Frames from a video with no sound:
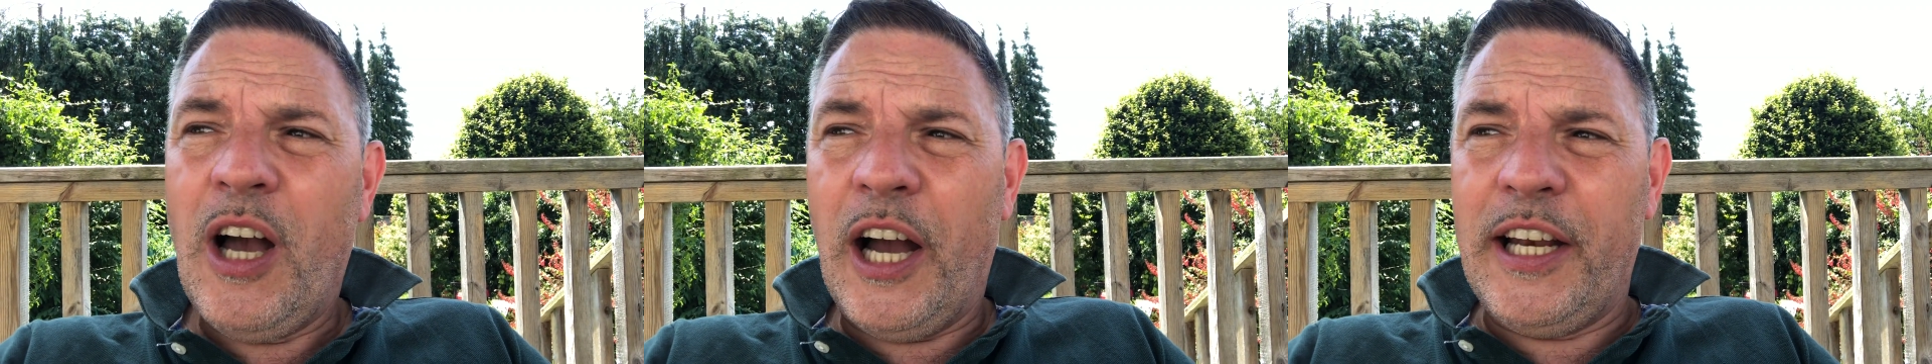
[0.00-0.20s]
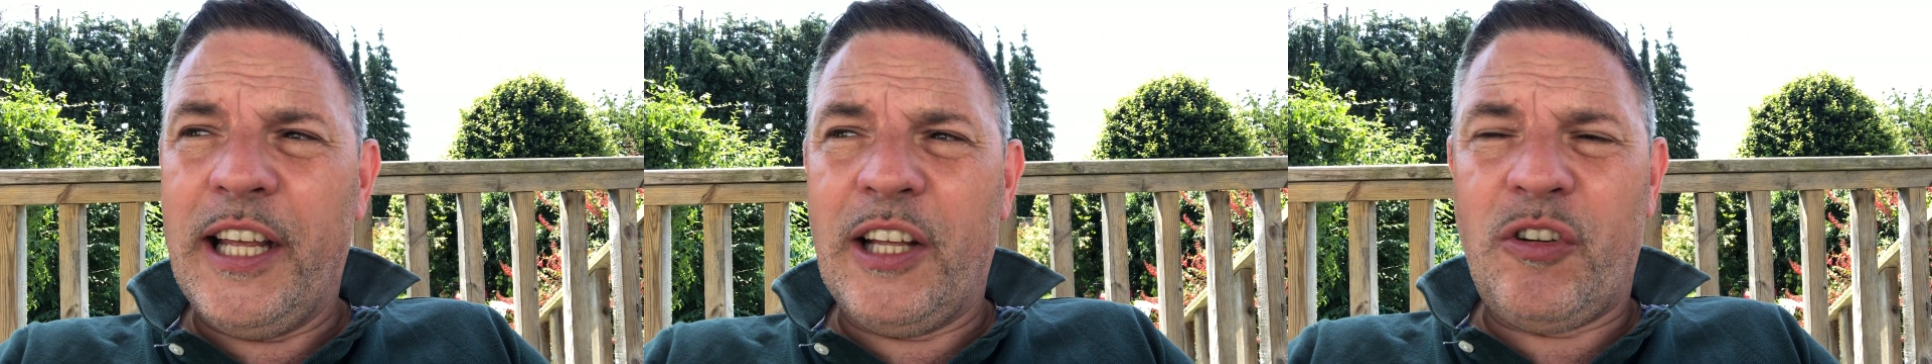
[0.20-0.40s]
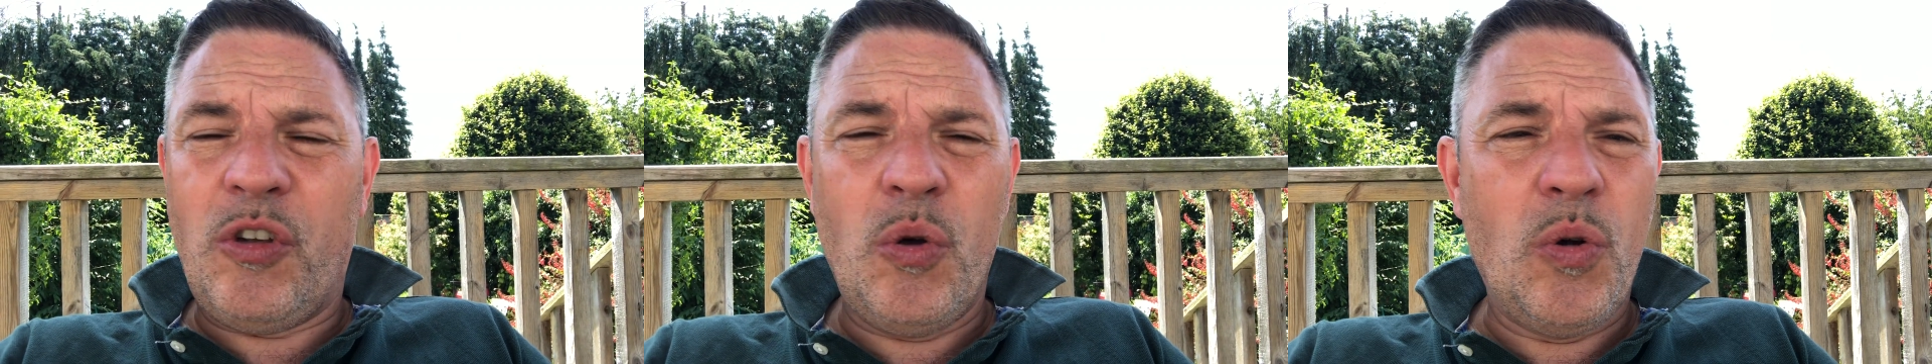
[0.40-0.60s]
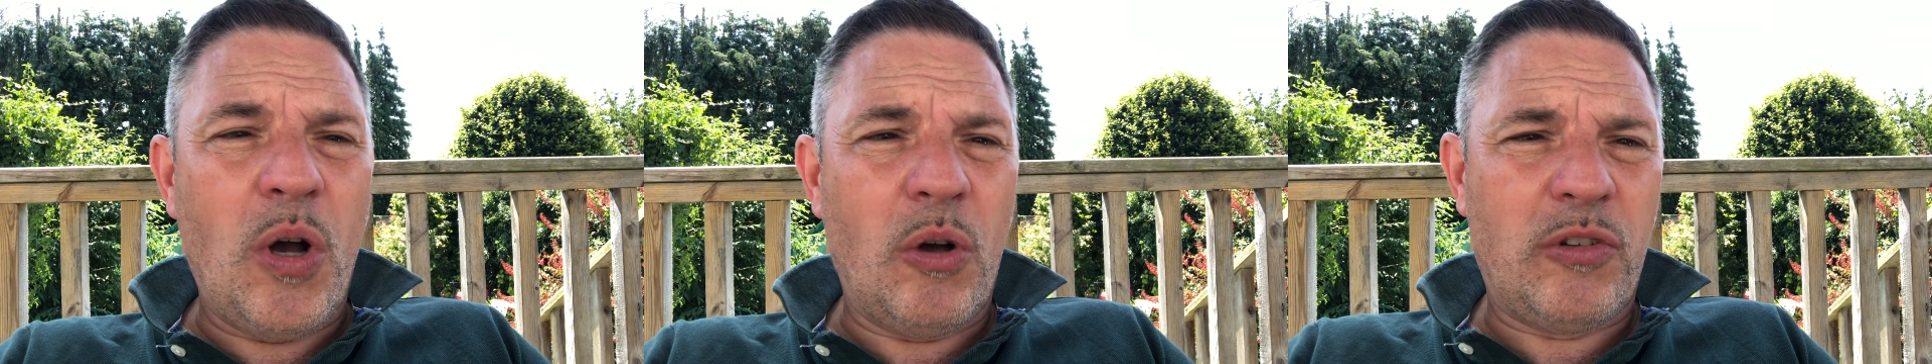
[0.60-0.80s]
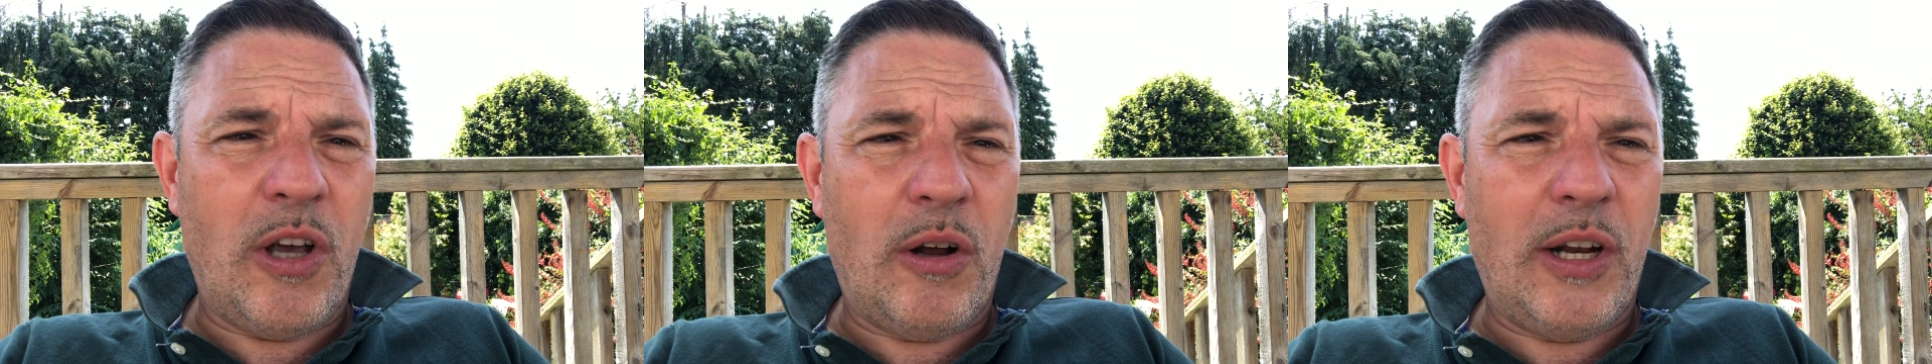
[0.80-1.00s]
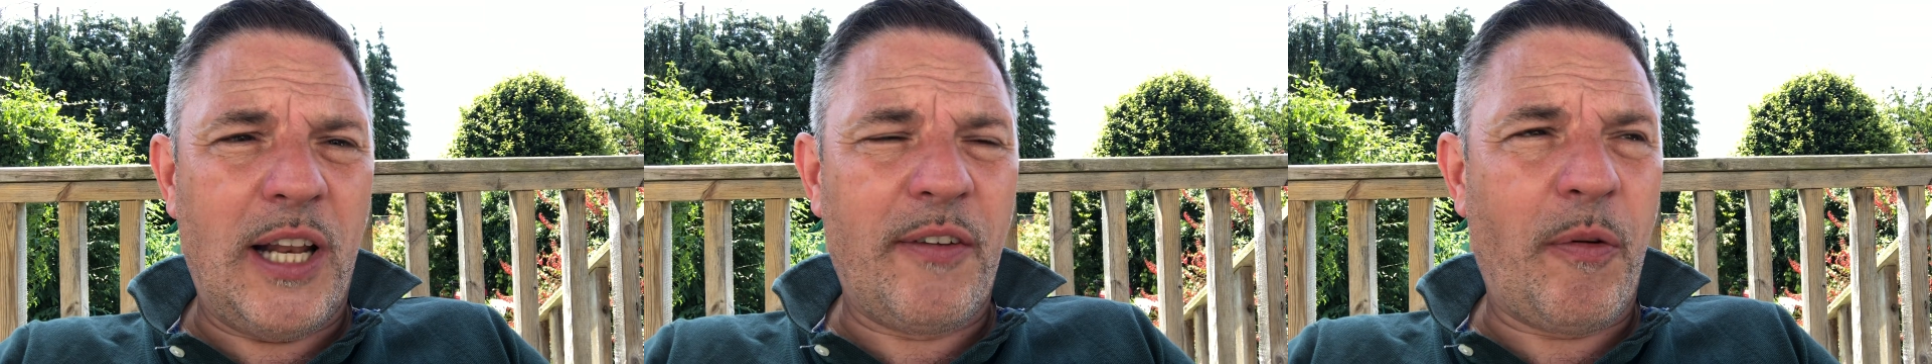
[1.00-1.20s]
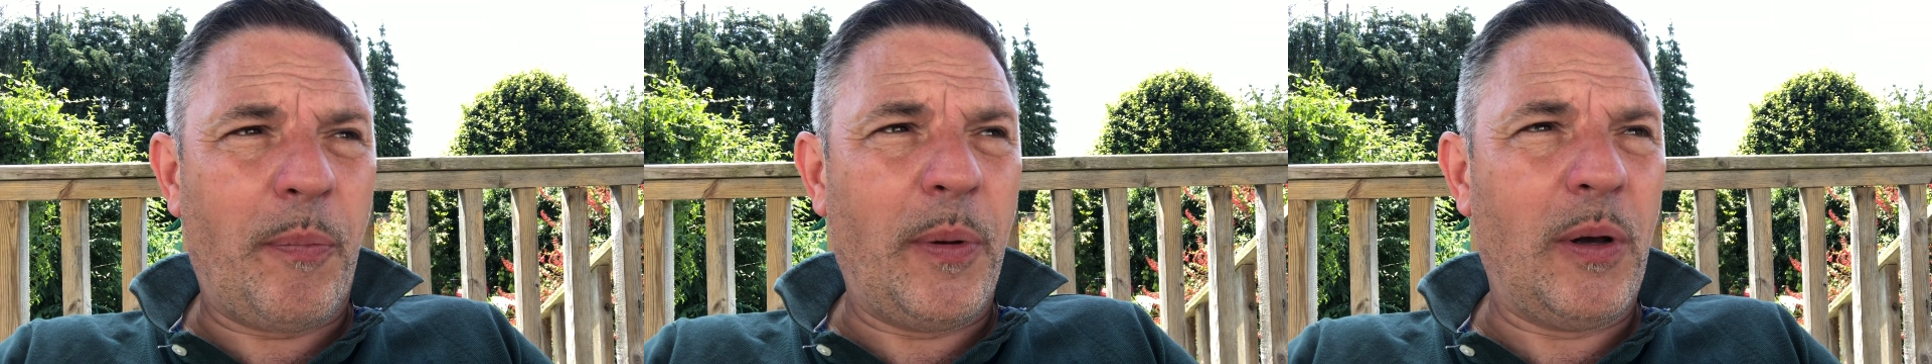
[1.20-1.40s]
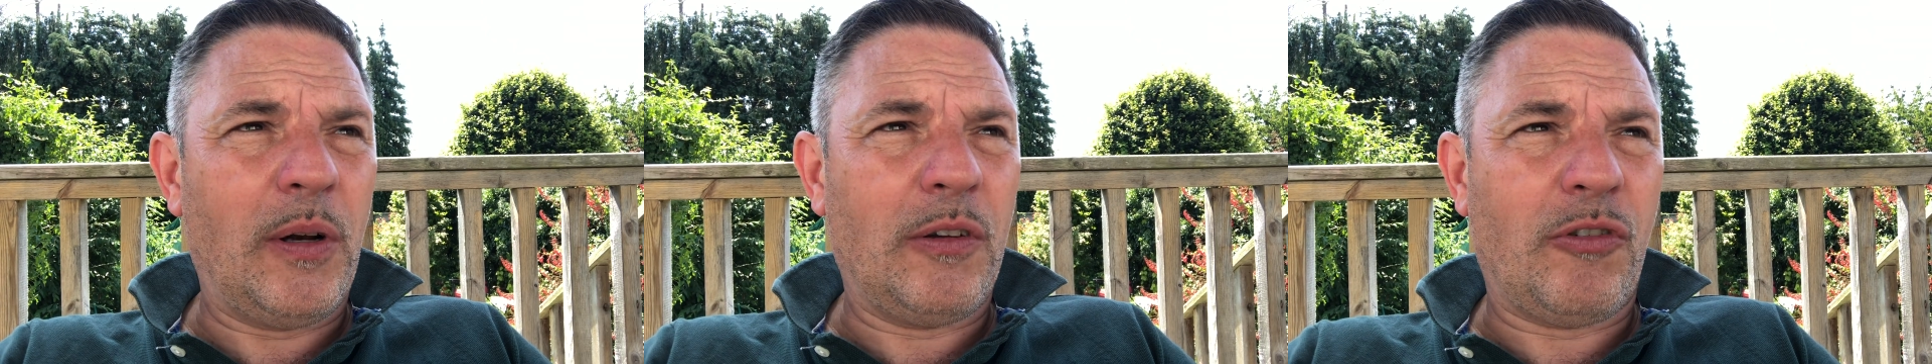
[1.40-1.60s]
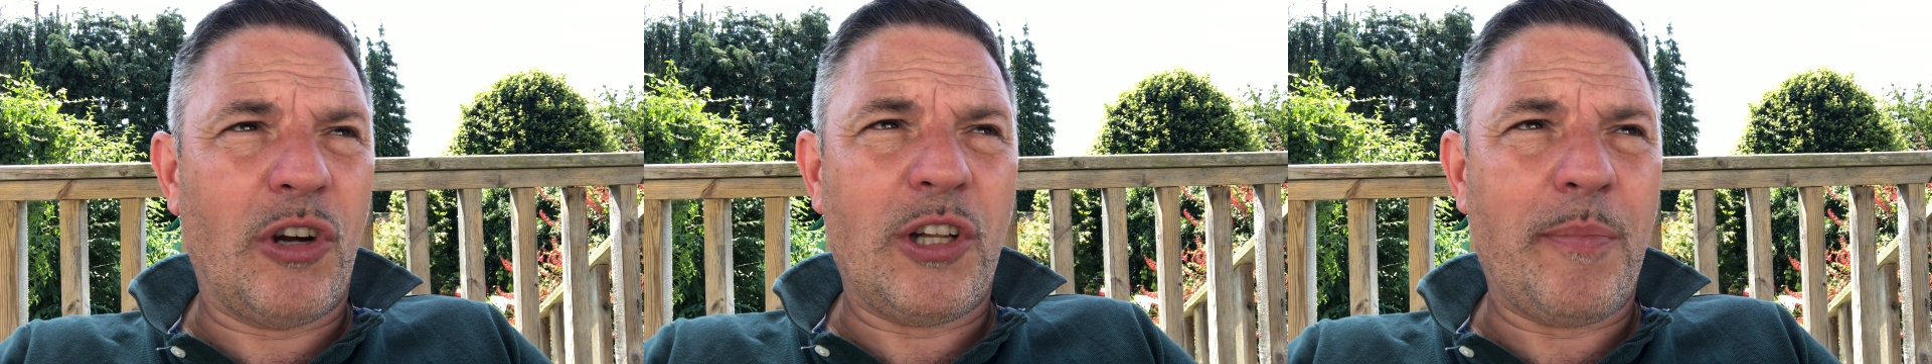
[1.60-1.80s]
I think it's who goes out of Liverpool and trying